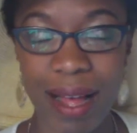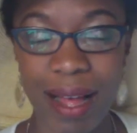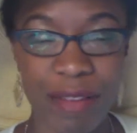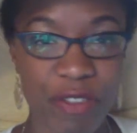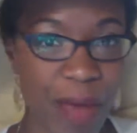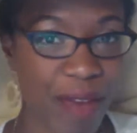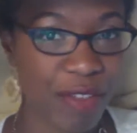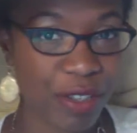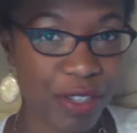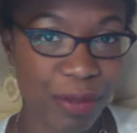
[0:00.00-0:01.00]
If you have a
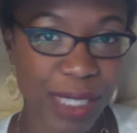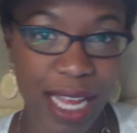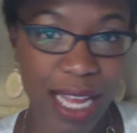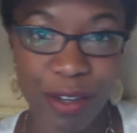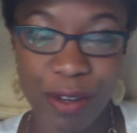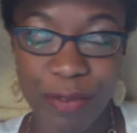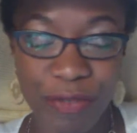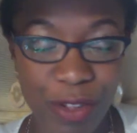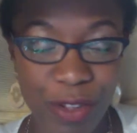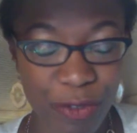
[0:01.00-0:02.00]
YouTube channel,
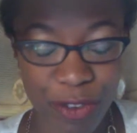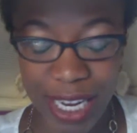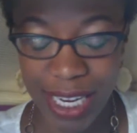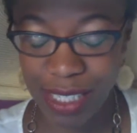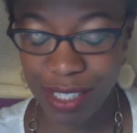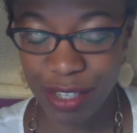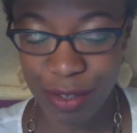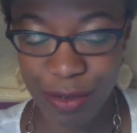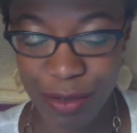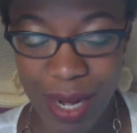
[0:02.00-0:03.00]
feel free
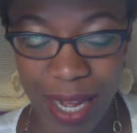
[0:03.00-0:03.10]
to